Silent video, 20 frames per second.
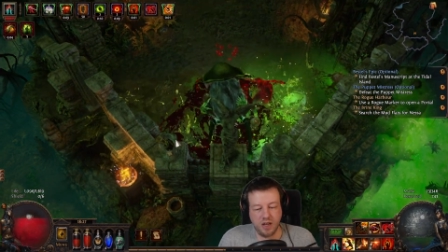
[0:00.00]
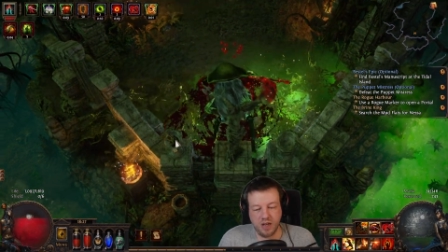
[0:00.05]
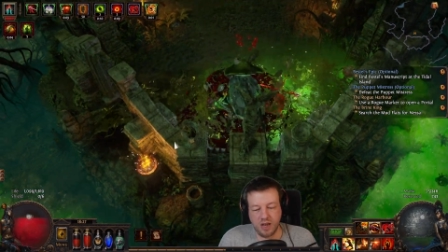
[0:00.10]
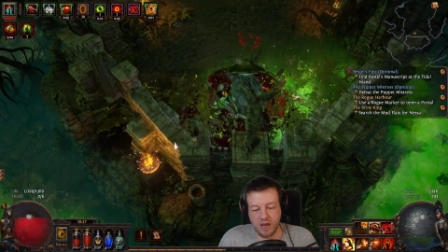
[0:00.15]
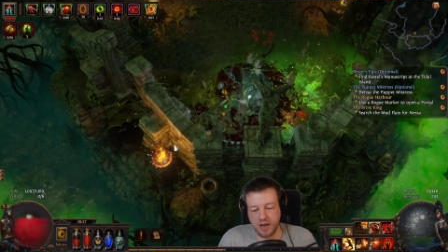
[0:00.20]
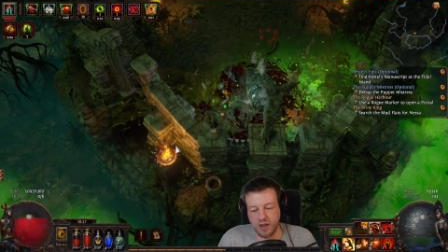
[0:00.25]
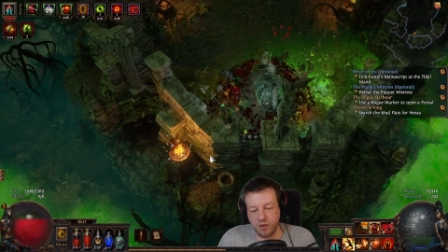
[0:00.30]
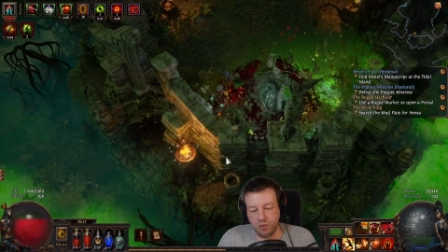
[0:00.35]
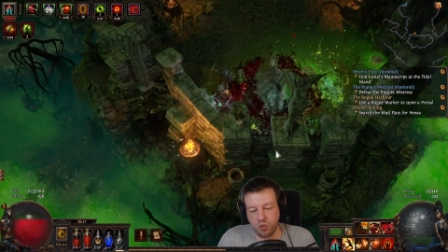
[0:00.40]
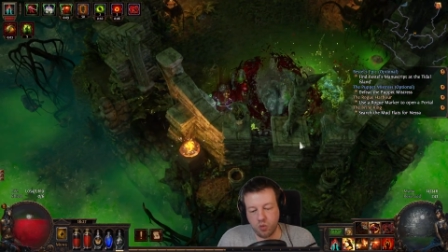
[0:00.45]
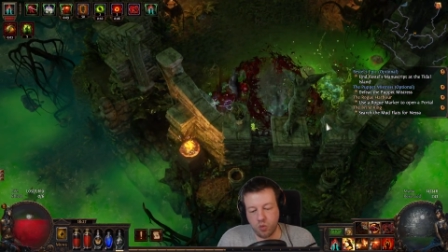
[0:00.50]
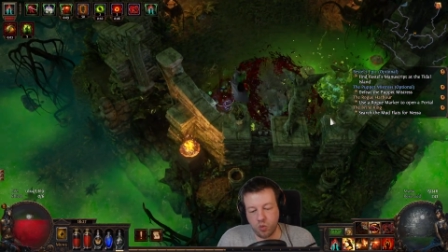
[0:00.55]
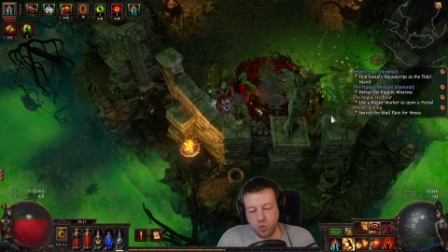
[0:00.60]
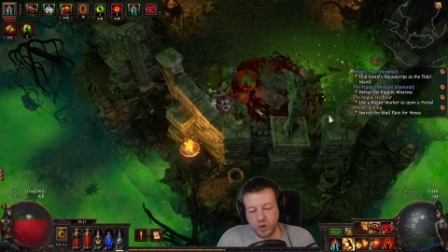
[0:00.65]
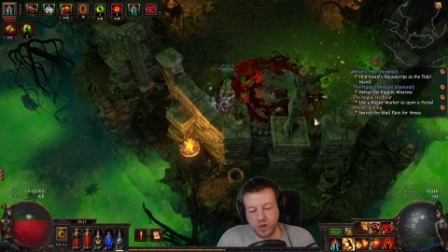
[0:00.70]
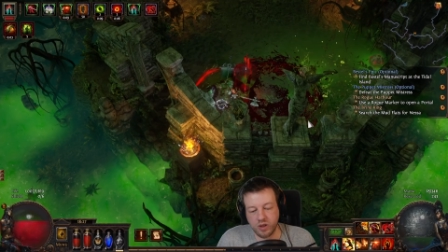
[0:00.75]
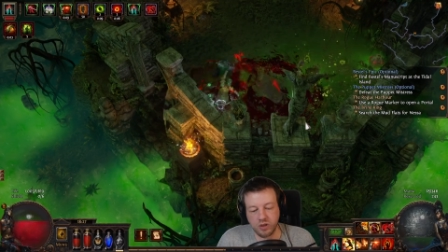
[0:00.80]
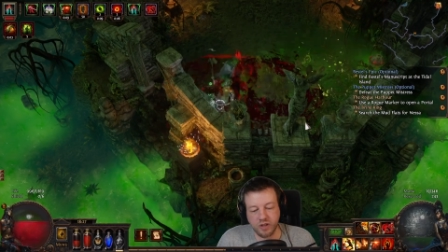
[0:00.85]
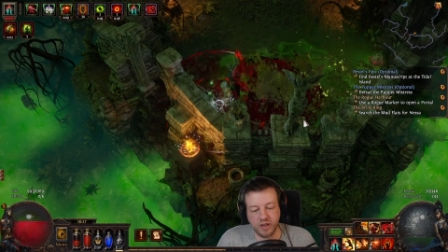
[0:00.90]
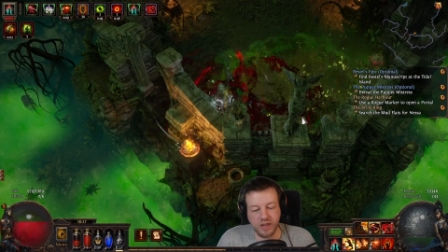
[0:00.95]
And it
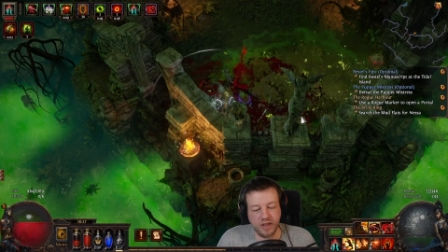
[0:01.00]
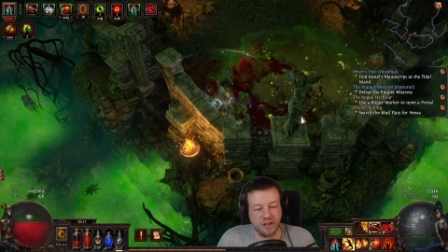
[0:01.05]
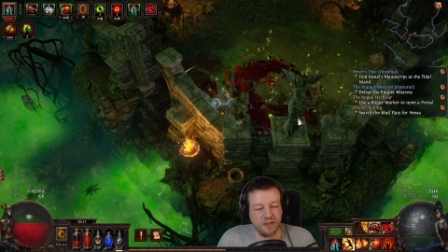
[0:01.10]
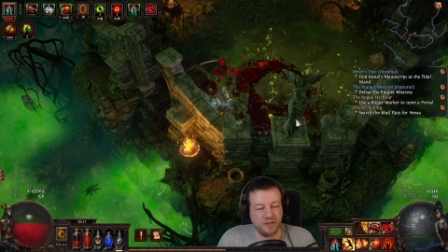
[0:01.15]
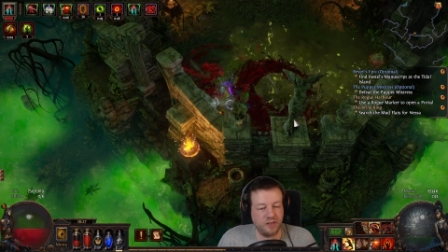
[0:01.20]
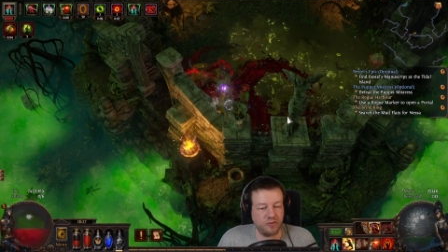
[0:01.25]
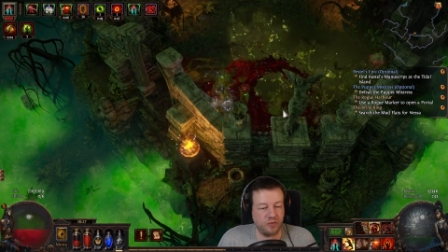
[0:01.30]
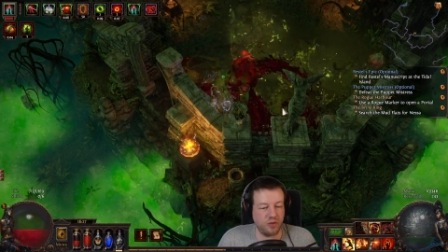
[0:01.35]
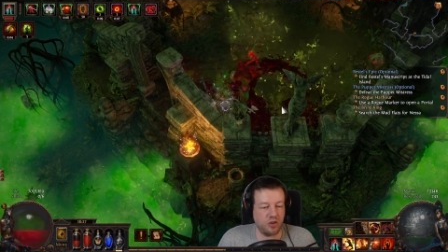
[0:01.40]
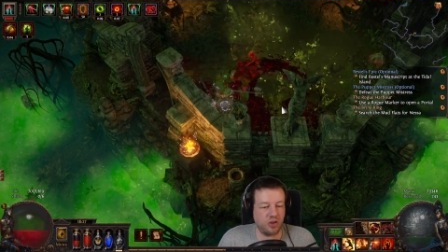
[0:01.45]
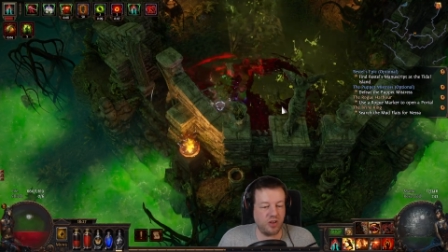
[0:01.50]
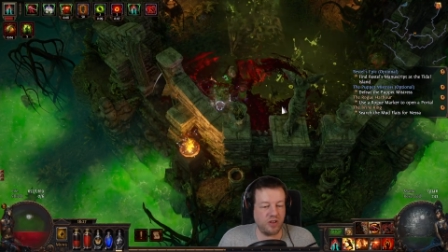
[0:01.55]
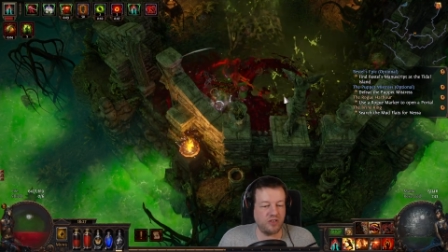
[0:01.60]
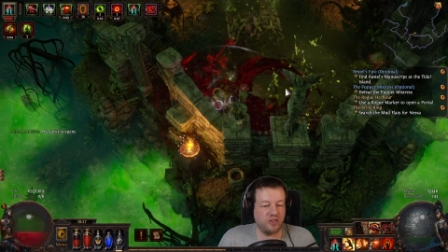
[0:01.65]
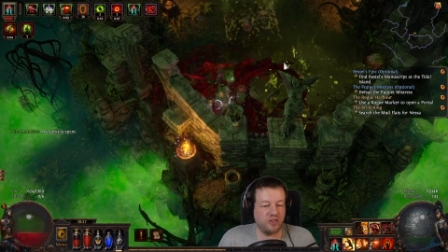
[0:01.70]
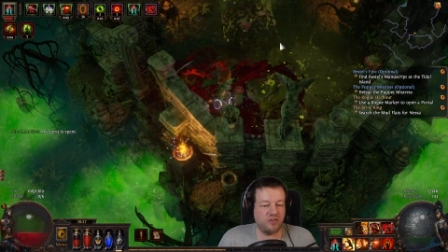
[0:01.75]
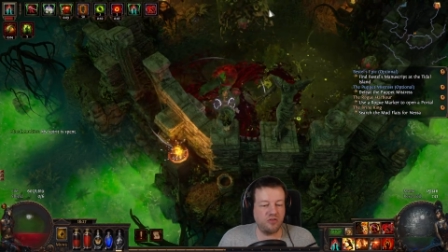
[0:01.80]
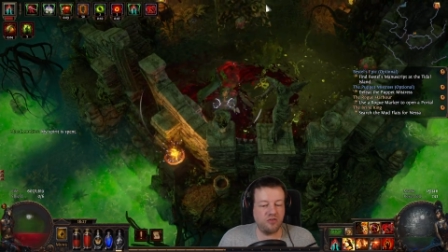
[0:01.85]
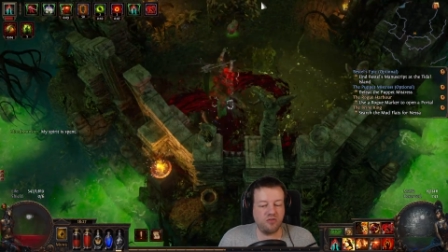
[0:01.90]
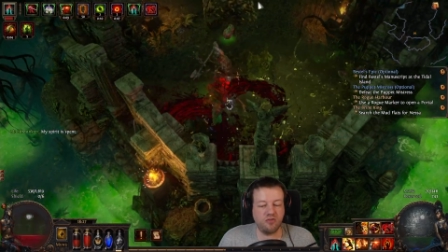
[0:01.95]
will kill us if we're not
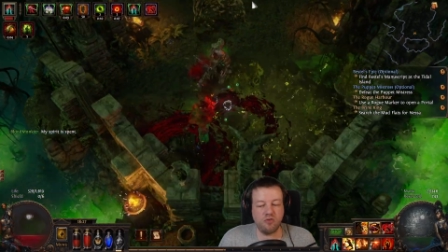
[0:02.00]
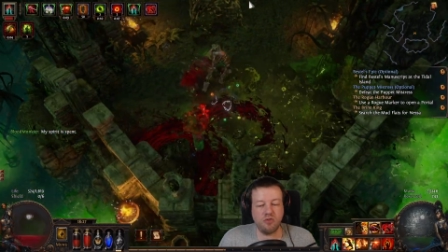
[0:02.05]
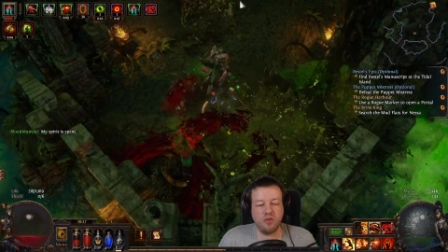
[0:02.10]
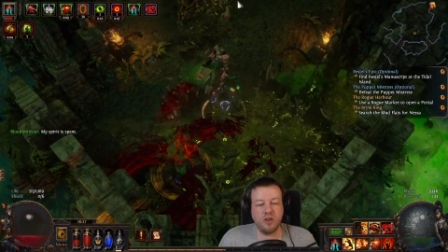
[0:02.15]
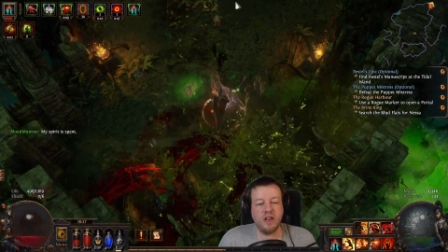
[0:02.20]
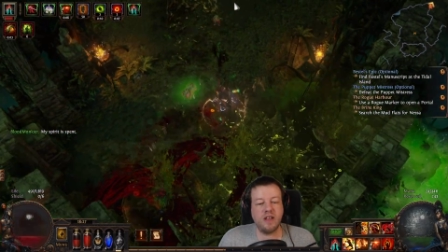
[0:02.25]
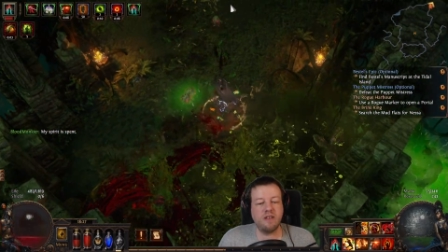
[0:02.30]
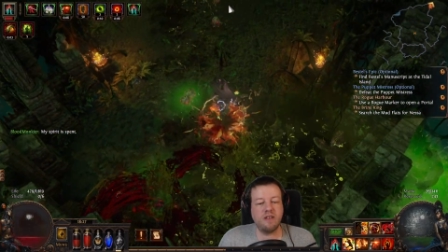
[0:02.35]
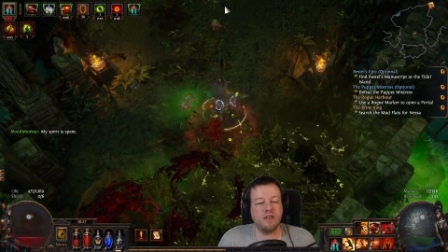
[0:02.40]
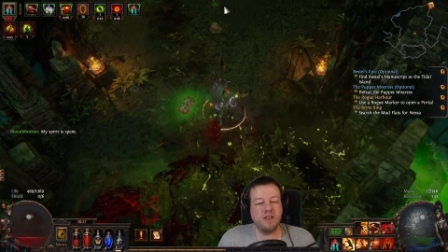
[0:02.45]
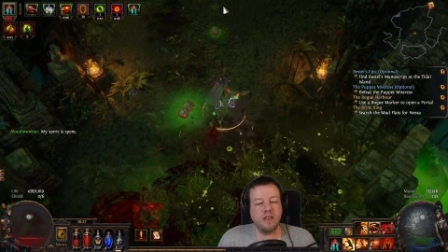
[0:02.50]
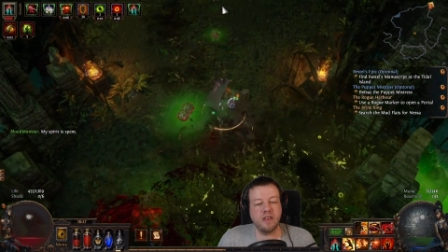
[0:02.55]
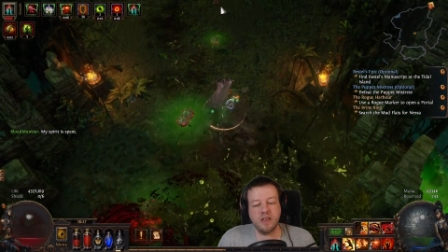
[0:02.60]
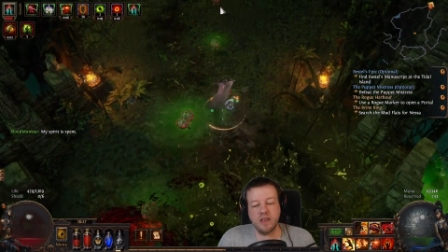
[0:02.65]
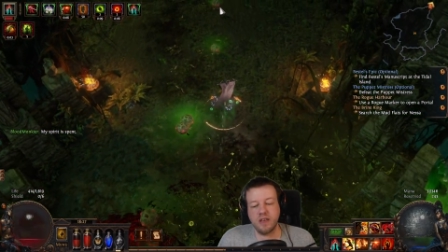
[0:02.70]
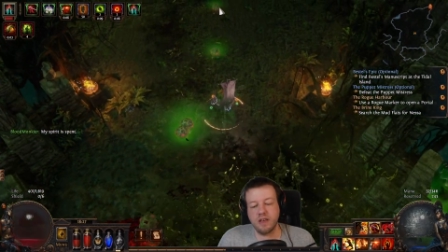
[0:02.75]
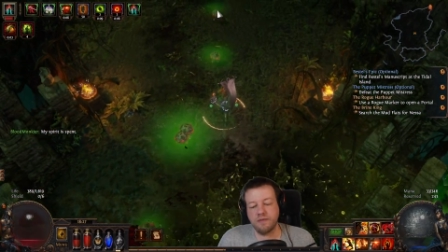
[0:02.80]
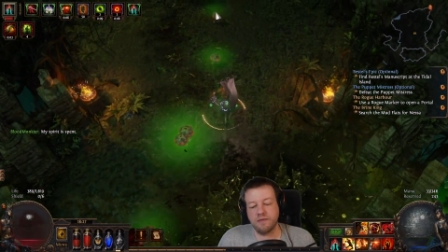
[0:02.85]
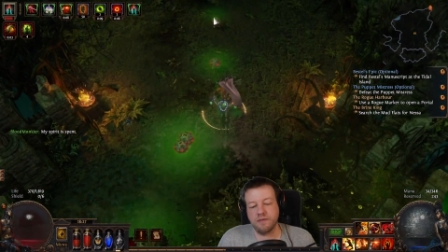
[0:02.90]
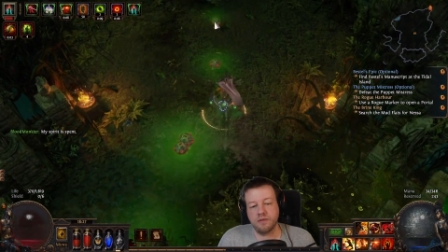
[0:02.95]
extraordinarily
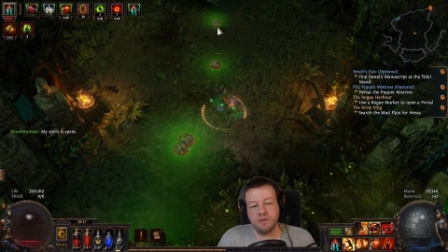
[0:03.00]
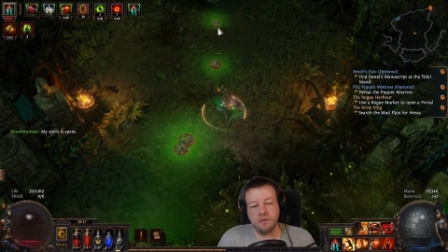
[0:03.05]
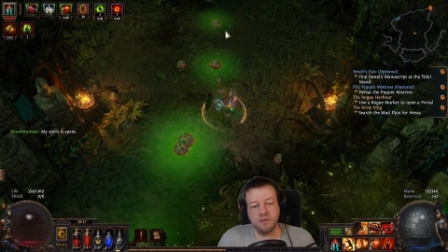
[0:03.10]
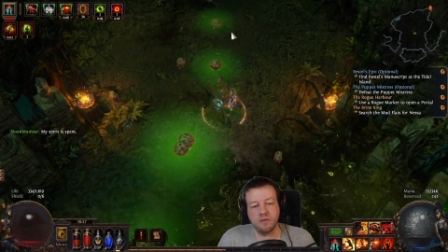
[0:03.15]
careful.